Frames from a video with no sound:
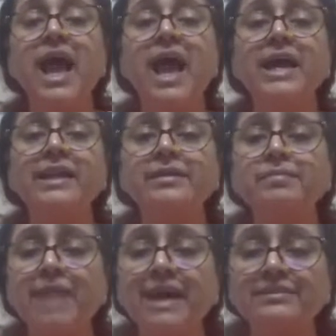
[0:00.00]
and
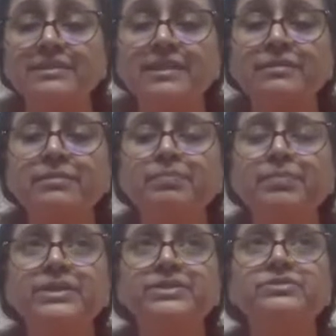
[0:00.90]
in mastectomy
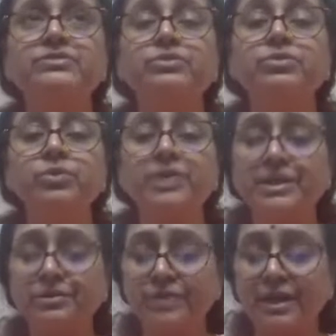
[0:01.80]
patients, no
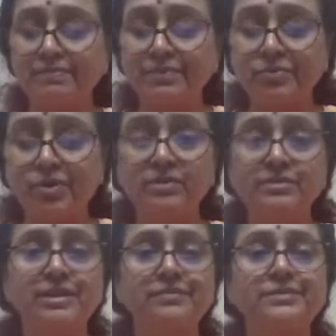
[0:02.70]
radiotherapy
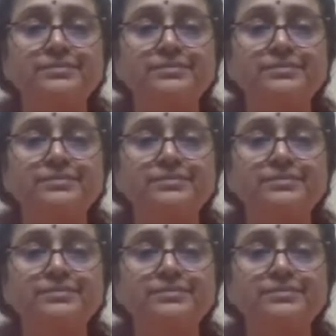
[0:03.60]
was given.